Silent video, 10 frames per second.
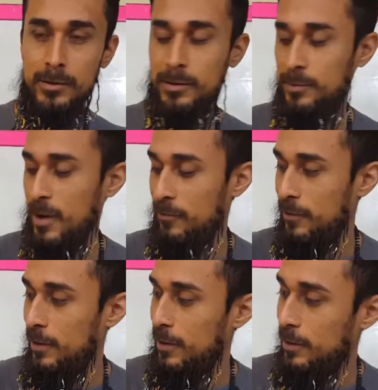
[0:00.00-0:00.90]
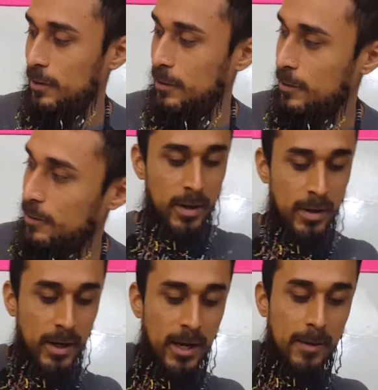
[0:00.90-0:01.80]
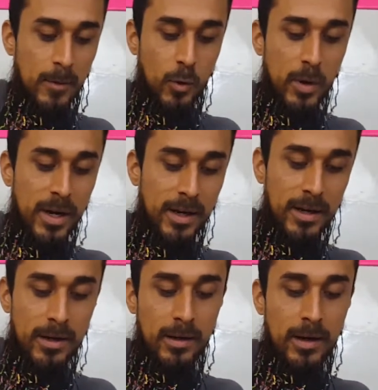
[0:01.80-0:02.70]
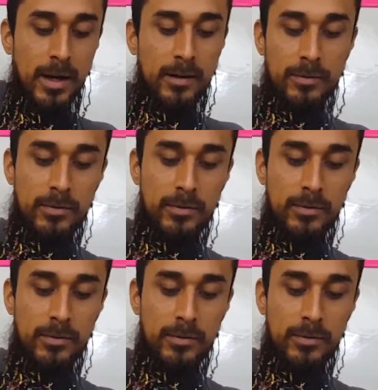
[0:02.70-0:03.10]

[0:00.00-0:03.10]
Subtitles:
it's my affiliate link. They came quick. Like,